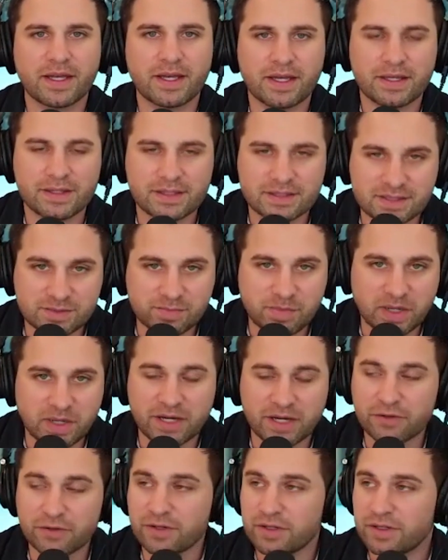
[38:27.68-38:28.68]
"This is
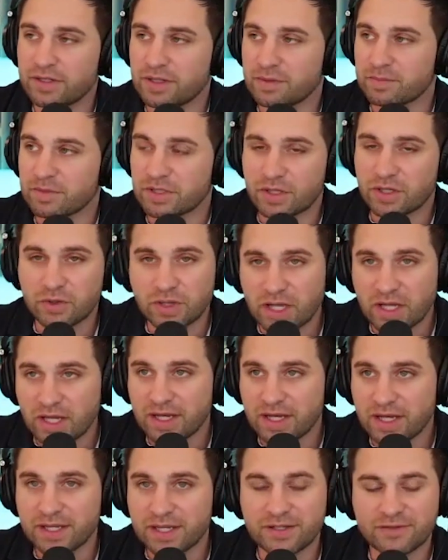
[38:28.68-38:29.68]
Byron. I'm going to go
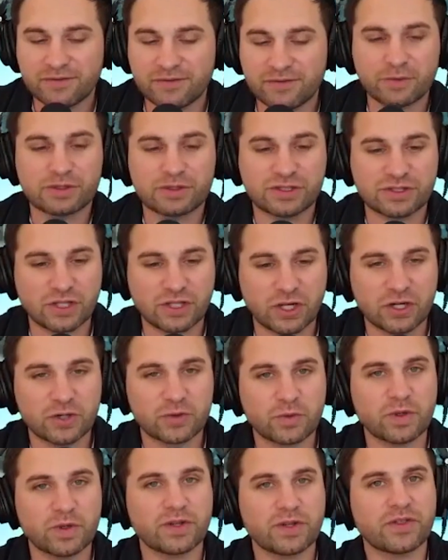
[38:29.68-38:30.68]
live." I would
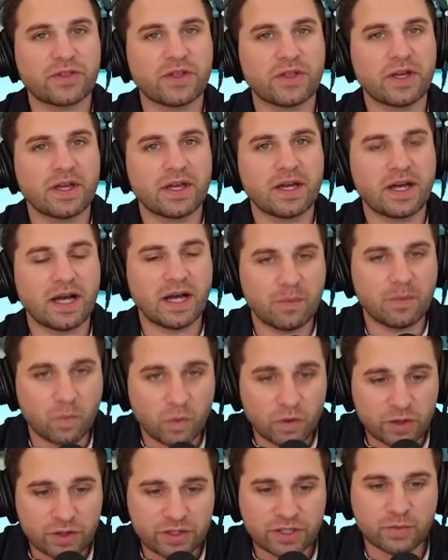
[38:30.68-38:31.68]
start with, "I'm
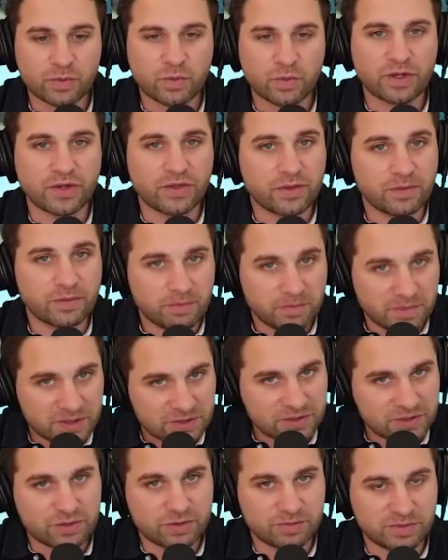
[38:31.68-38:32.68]
working with
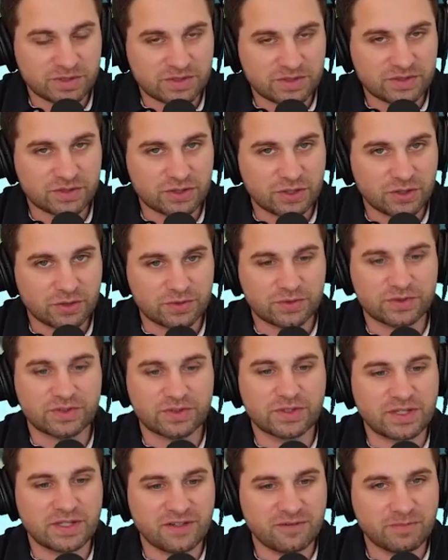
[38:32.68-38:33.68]
Mr. and Mrs.
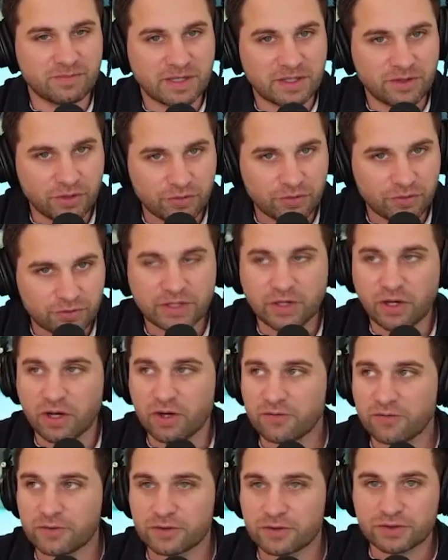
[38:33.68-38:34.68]
Jones. They've made three
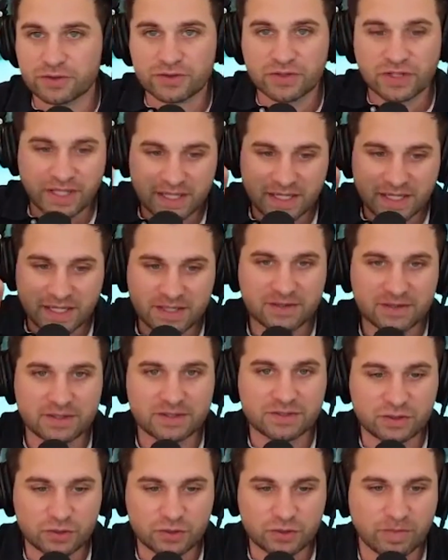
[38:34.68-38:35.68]
offers in
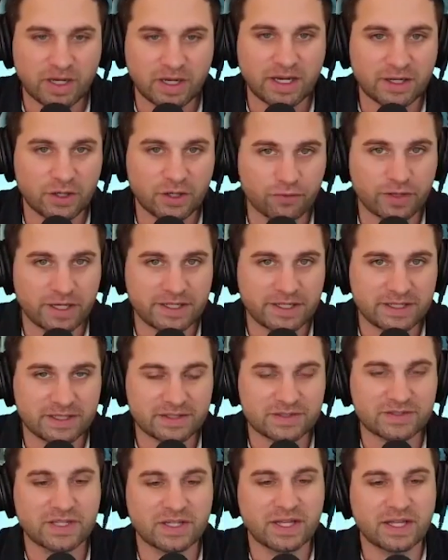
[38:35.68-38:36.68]
this two mile
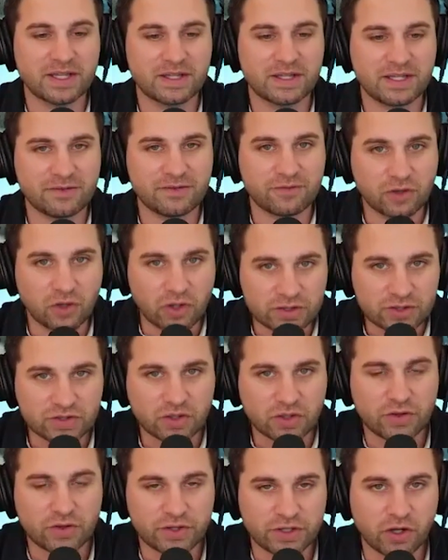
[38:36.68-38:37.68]
radius. They've lost
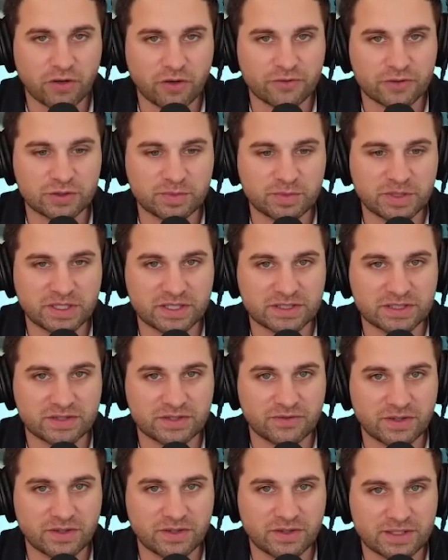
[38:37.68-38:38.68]
all the offers because
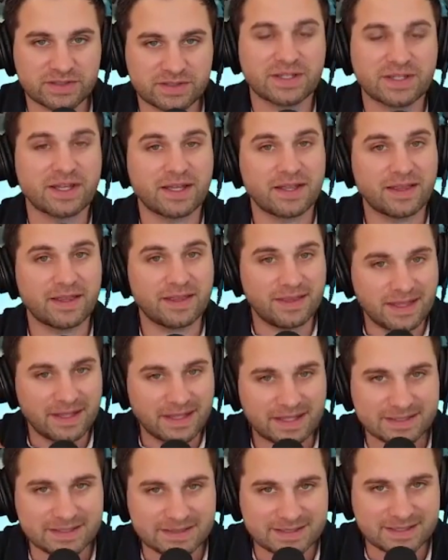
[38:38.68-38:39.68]
of this."
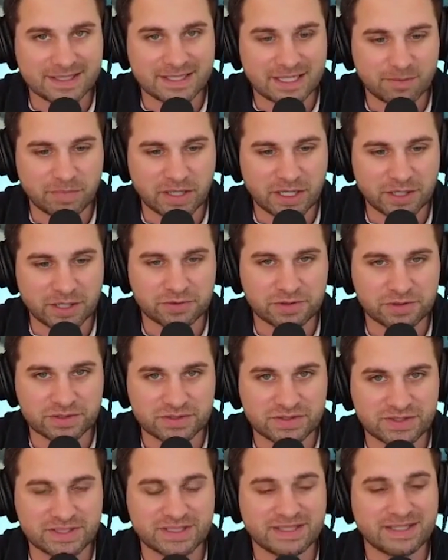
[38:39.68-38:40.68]
Then I'd say I'm Byron
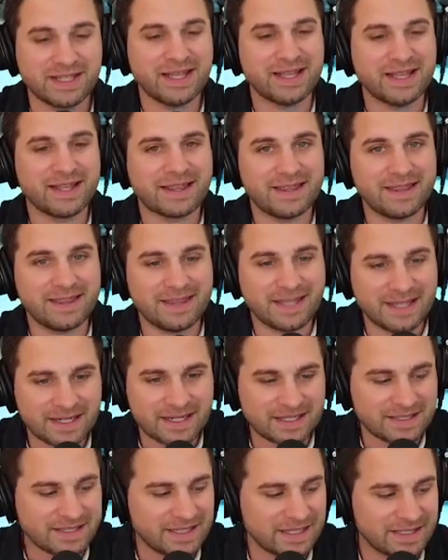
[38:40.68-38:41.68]
Lazine. Then
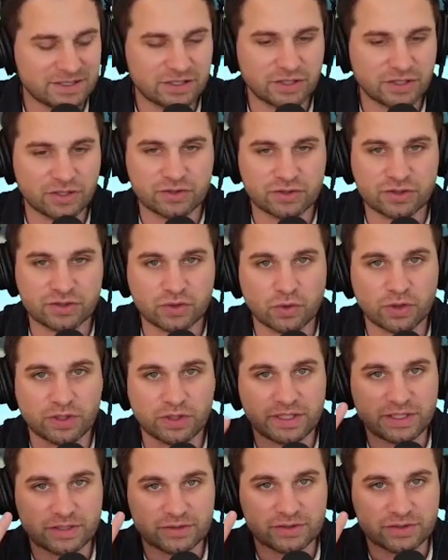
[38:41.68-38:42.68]
I'd get into their
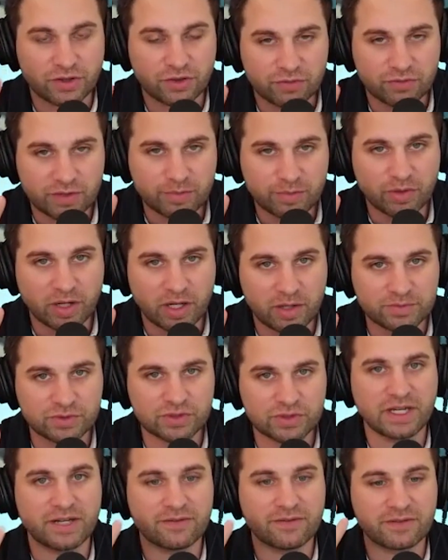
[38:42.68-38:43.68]
story. Here's the three problems
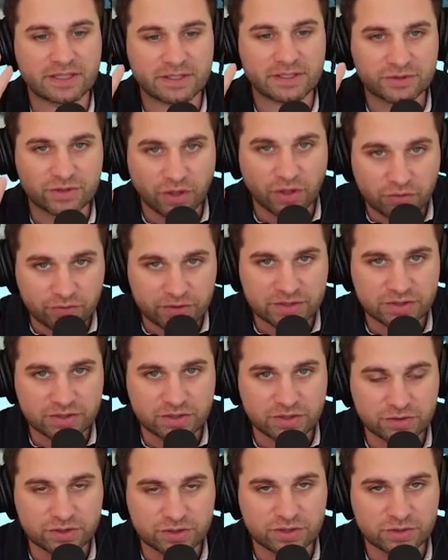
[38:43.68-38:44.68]
they're having. Here's the three
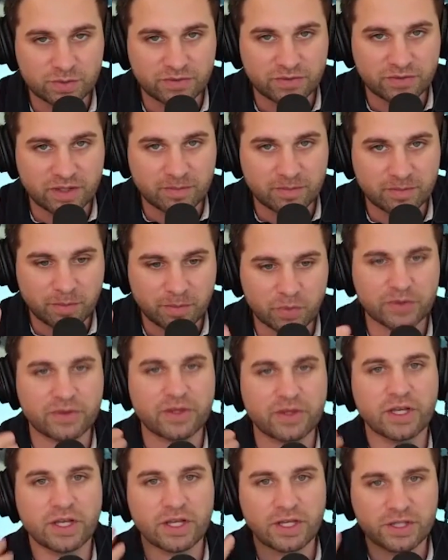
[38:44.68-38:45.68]
solutions we've come up with.
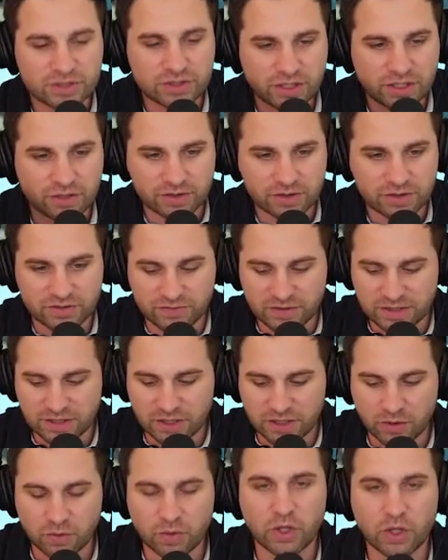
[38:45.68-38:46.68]
Share this
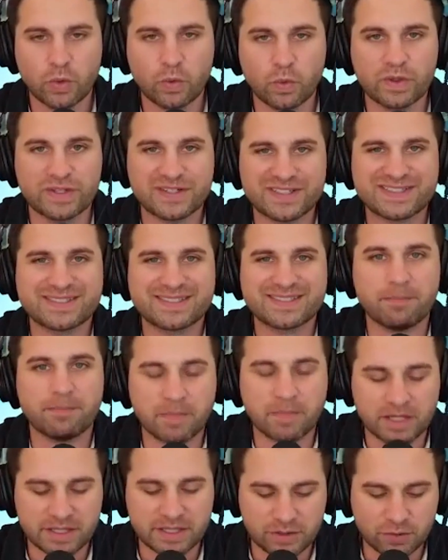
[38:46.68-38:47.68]
video with
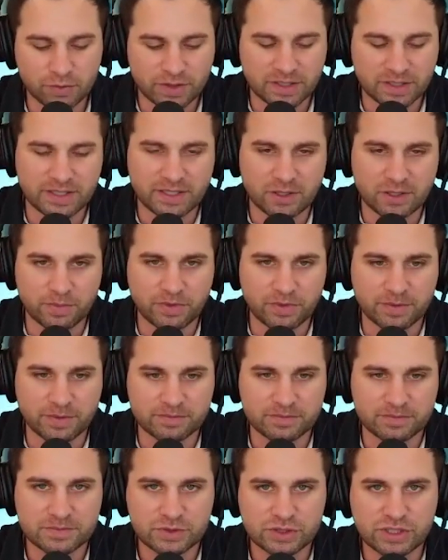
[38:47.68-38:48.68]
somebody who can help them.
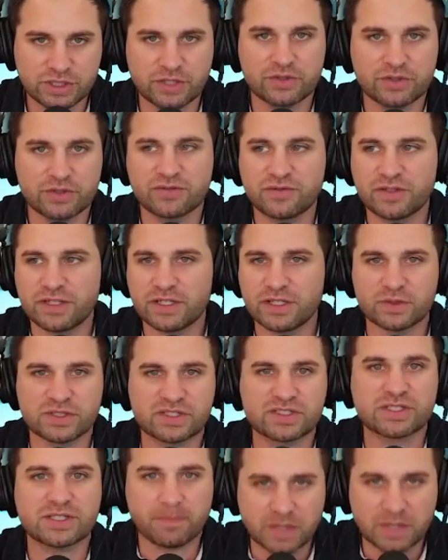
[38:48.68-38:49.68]
Share this video with
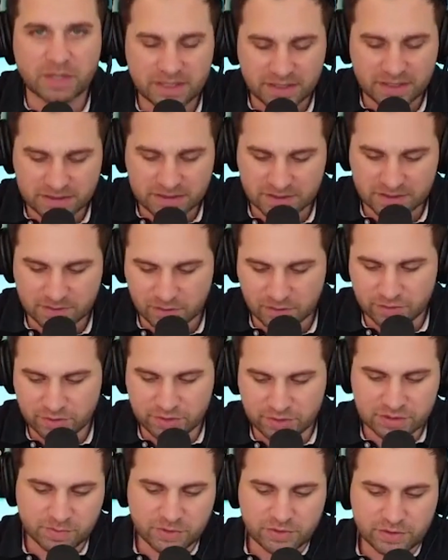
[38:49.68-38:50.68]
somebody in a similar
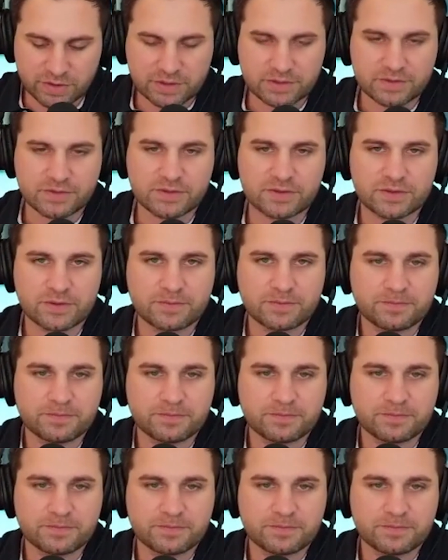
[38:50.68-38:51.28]
experience.